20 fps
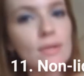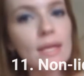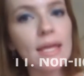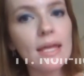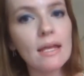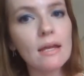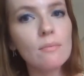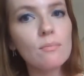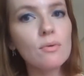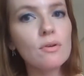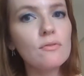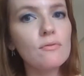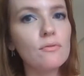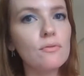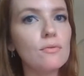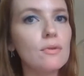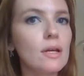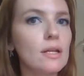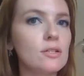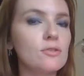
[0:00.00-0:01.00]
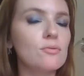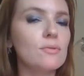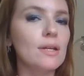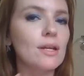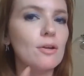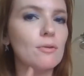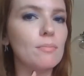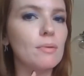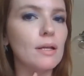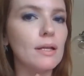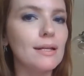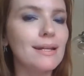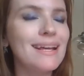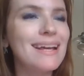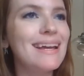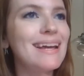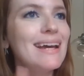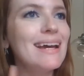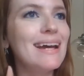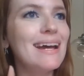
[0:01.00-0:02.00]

can't bring food onto an airplane.